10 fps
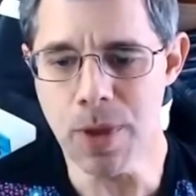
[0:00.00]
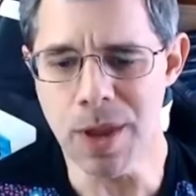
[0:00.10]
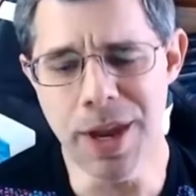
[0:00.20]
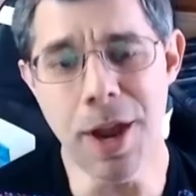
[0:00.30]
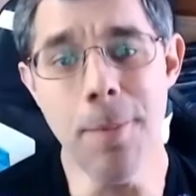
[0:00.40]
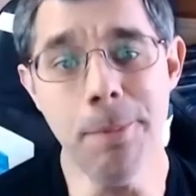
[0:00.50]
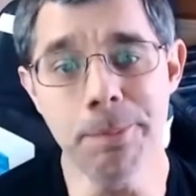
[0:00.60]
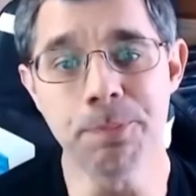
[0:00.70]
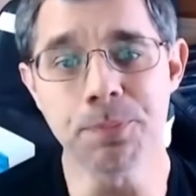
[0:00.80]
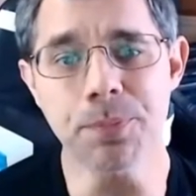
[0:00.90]
Well,
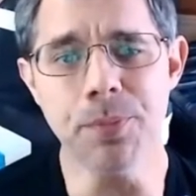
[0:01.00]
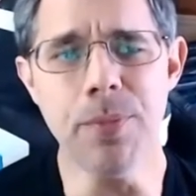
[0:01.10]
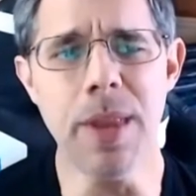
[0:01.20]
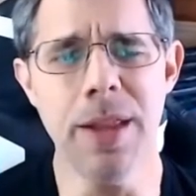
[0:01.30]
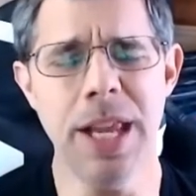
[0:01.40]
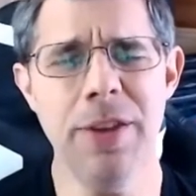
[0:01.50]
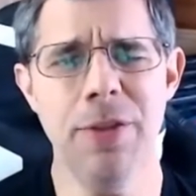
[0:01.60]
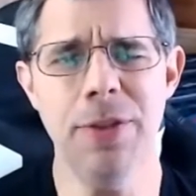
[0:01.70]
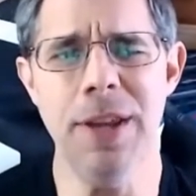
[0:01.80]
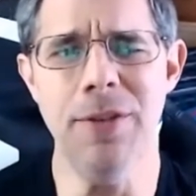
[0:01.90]
They've
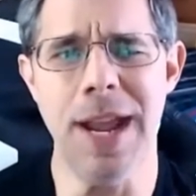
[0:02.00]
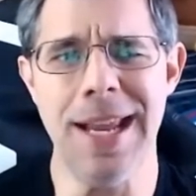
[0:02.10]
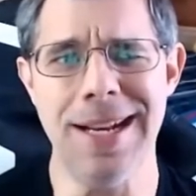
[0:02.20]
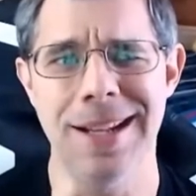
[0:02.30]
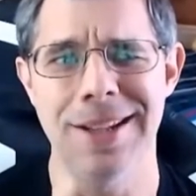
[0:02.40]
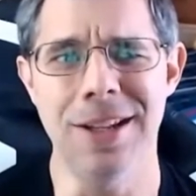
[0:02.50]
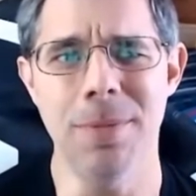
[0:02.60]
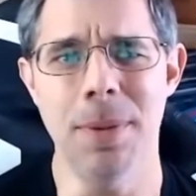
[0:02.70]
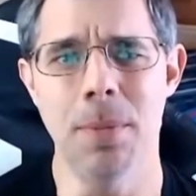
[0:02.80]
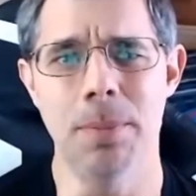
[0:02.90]
they've added a little
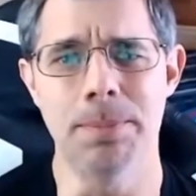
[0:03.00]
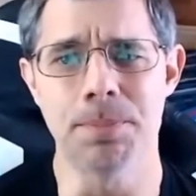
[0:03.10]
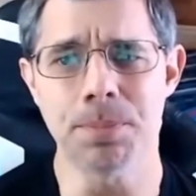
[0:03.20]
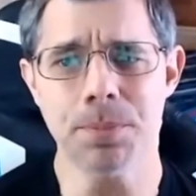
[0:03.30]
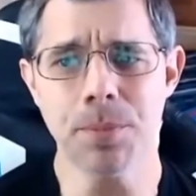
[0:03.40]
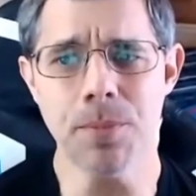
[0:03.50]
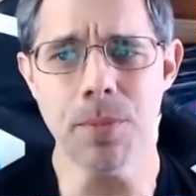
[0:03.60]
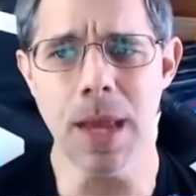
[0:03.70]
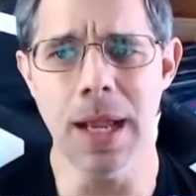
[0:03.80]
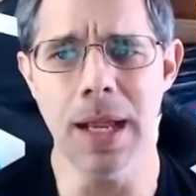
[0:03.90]
bit
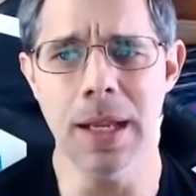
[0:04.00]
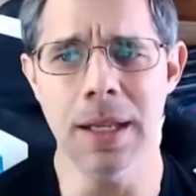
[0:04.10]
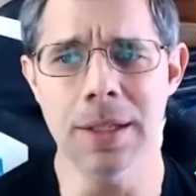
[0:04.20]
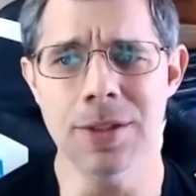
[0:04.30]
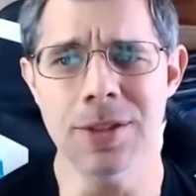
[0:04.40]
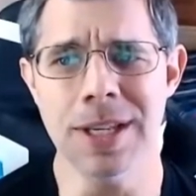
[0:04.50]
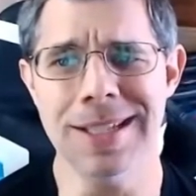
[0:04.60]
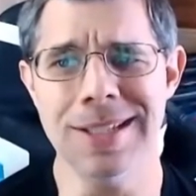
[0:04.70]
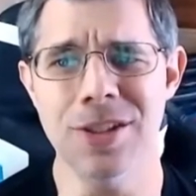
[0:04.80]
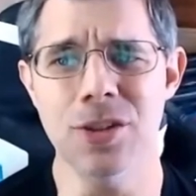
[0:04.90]
uh,
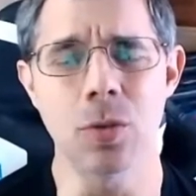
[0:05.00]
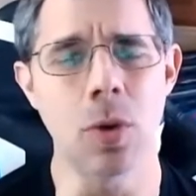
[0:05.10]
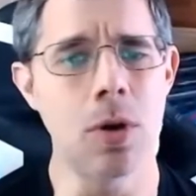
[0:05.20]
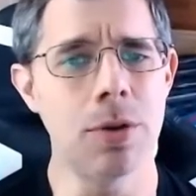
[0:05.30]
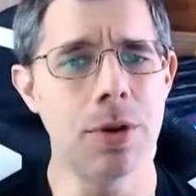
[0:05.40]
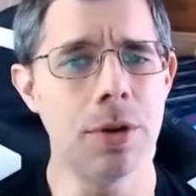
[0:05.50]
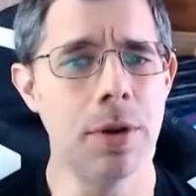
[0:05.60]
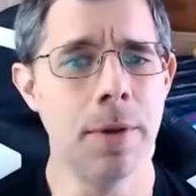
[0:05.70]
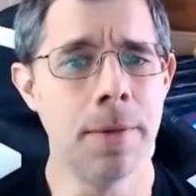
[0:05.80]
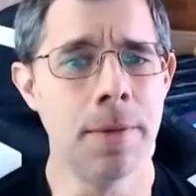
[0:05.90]
slightly stronger
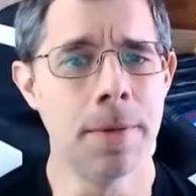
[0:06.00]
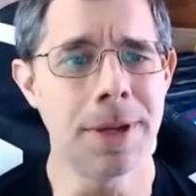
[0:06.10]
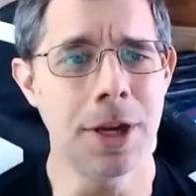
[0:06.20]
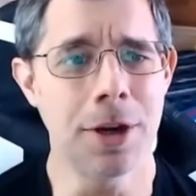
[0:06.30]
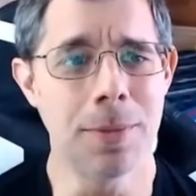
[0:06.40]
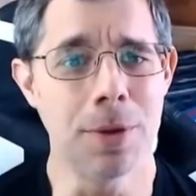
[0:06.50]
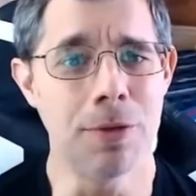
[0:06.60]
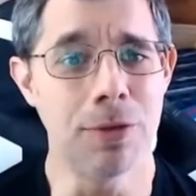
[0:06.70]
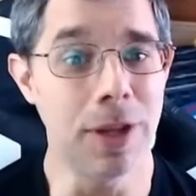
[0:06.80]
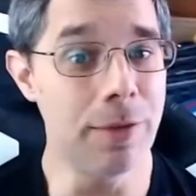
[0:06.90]
caramel
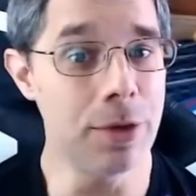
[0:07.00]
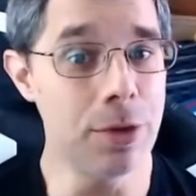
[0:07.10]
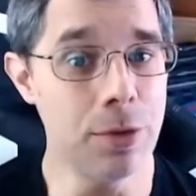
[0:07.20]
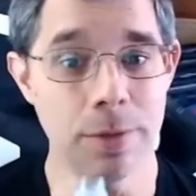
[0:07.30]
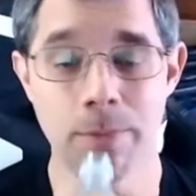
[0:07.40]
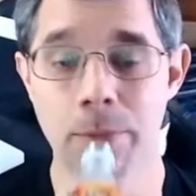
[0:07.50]
flavor to it.